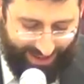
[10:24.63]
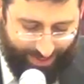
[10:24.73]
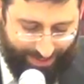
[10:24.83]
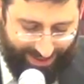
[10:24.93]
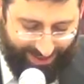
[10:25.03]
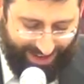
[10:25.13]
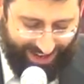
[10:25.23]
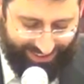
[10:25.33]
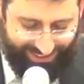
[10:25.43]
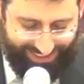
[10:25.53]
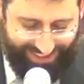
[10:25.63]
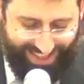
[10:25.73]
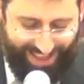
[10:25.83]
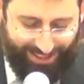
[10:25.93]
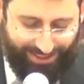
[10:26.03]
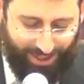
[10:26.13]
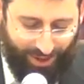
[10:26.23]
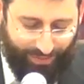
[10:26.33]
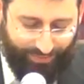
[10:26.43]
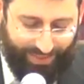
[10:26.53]
Yeah, we made our rounds.
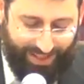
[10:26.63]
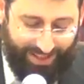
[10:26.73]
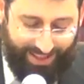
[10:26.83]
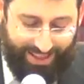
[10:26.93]
So